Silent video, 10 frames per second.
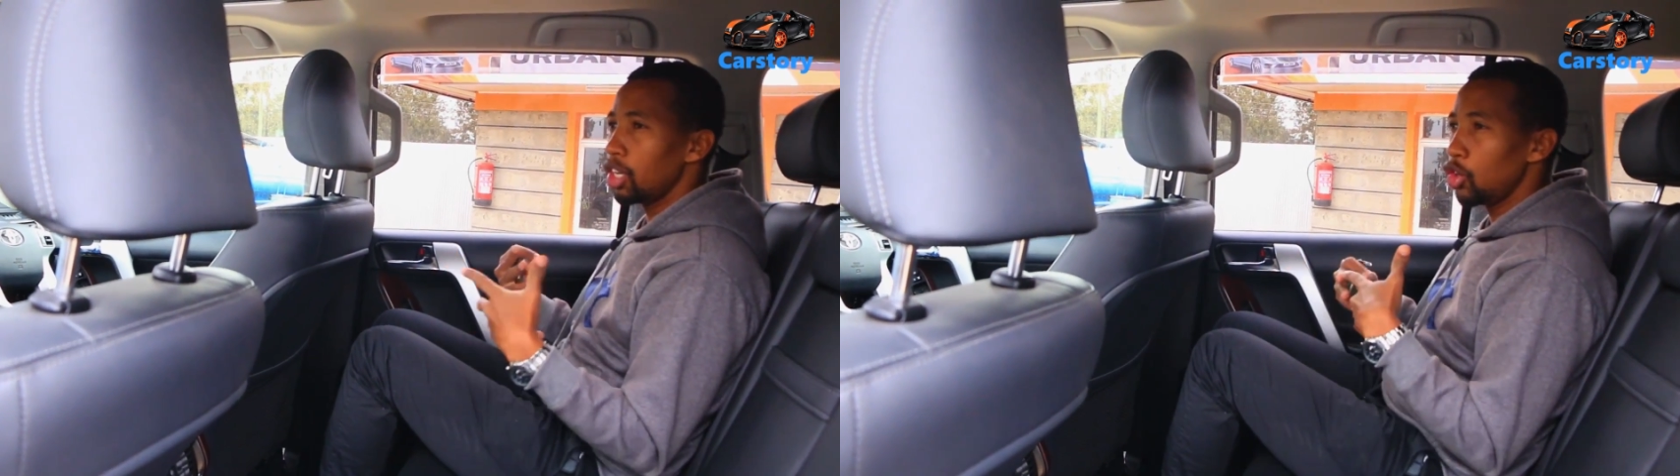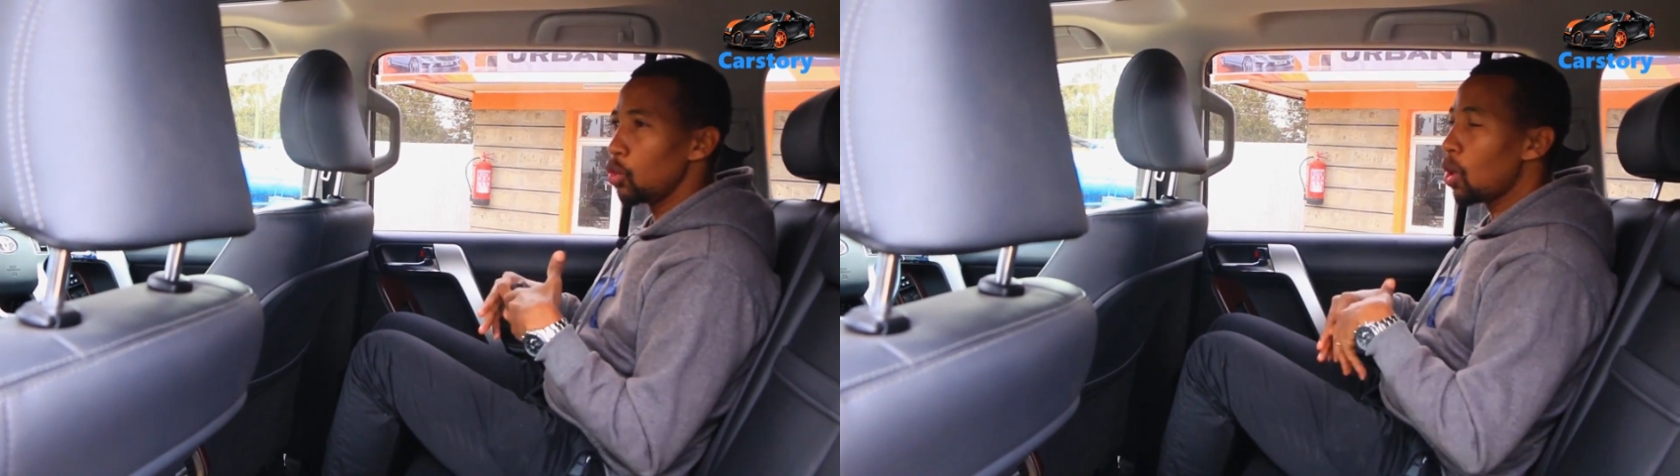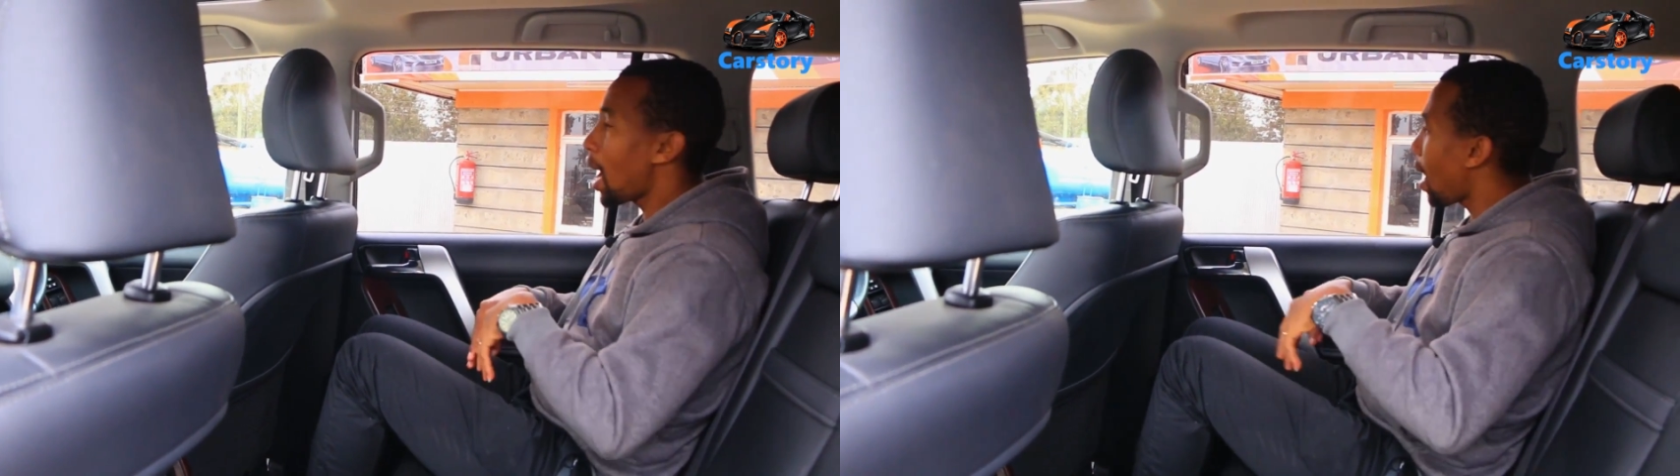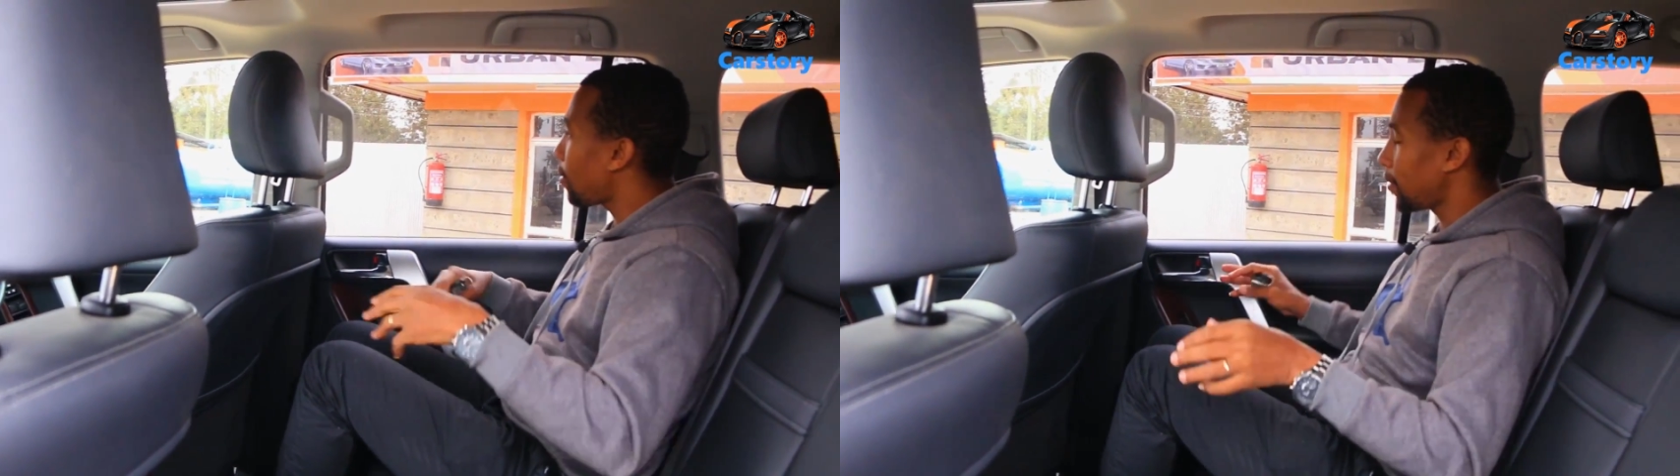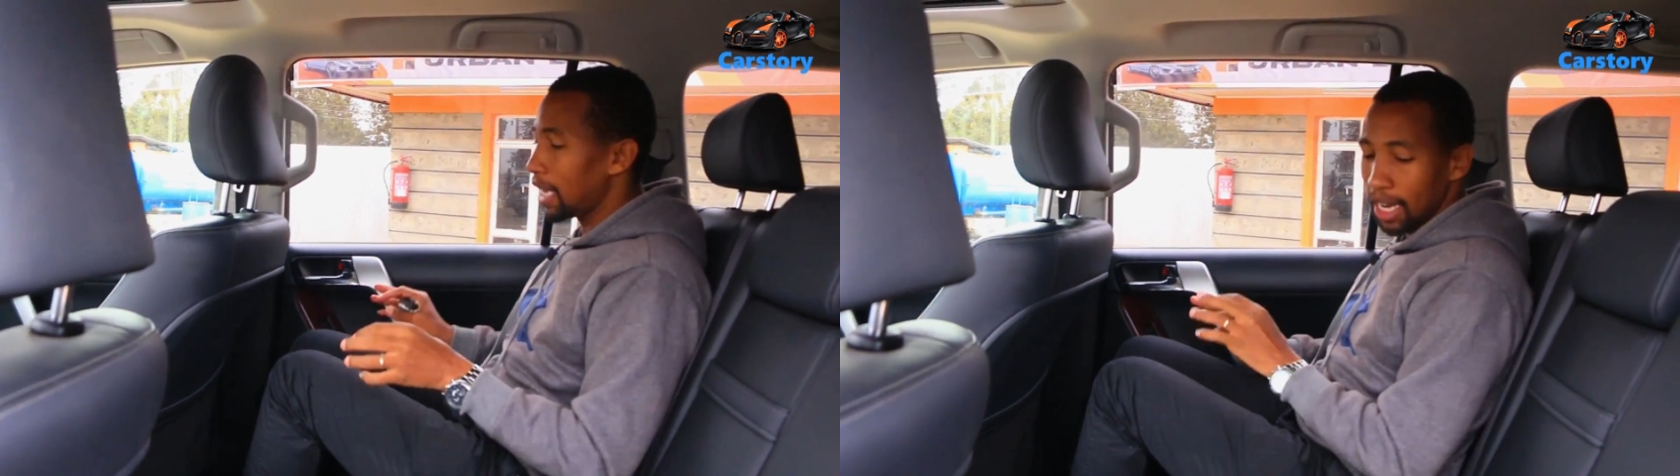you
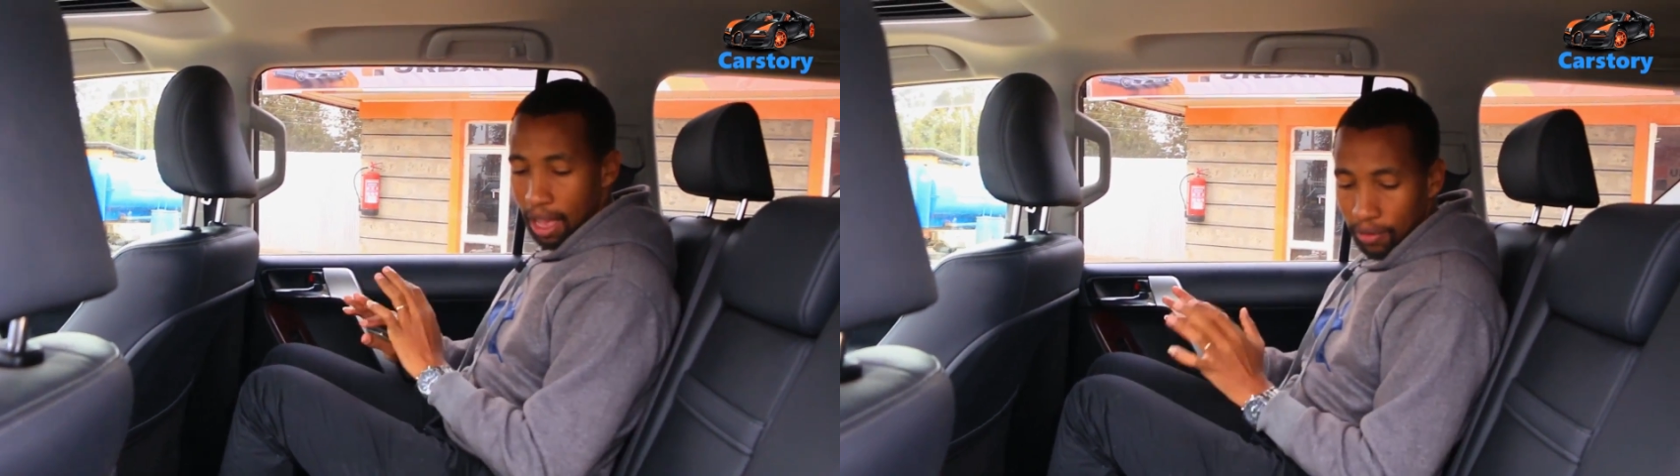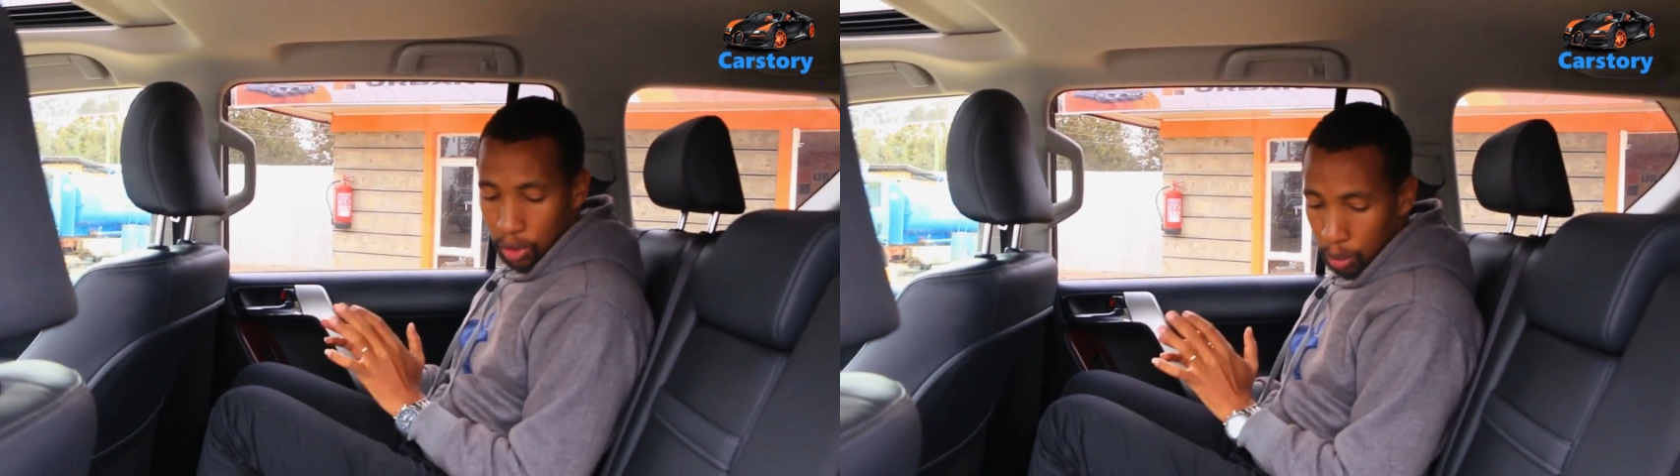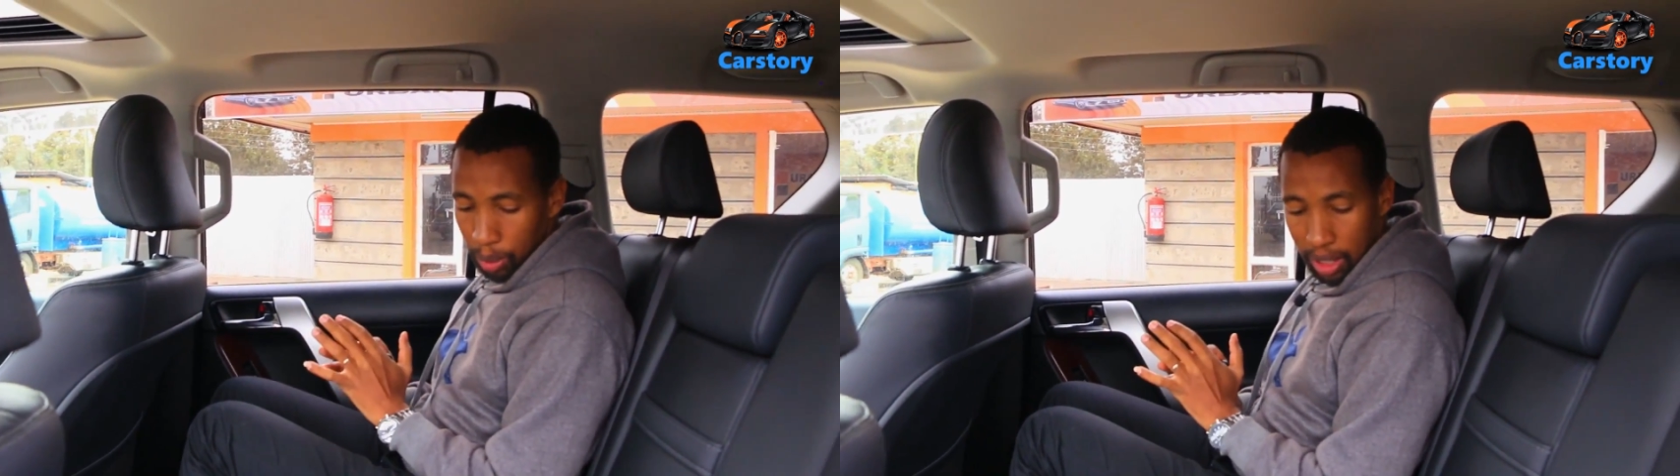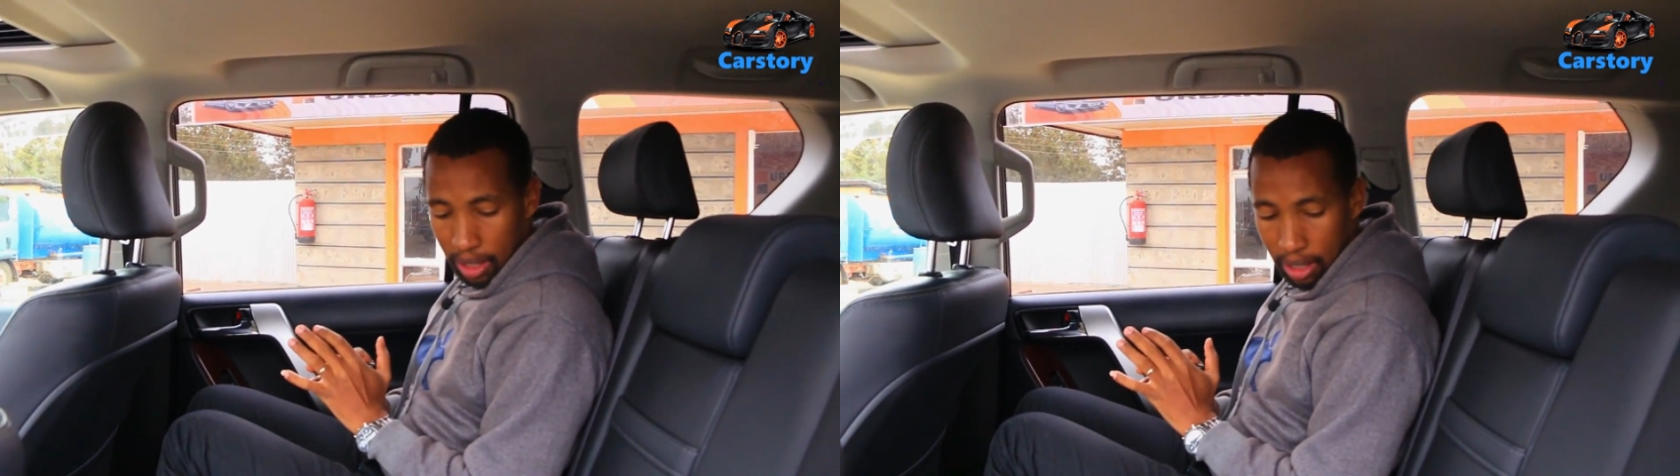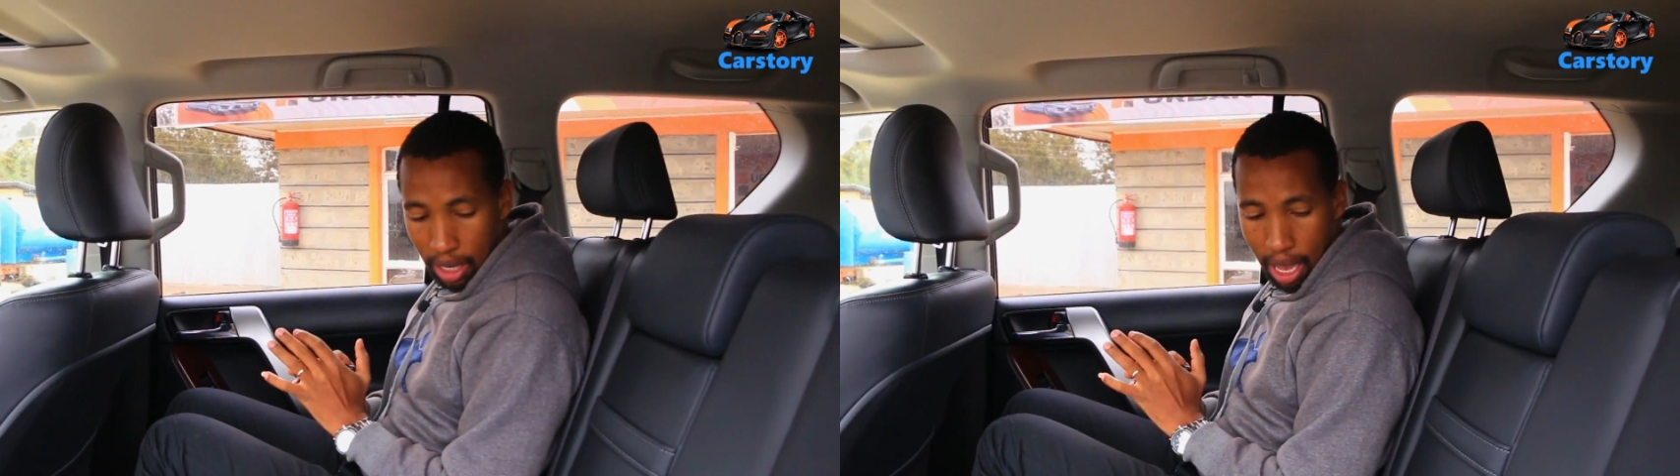have enough space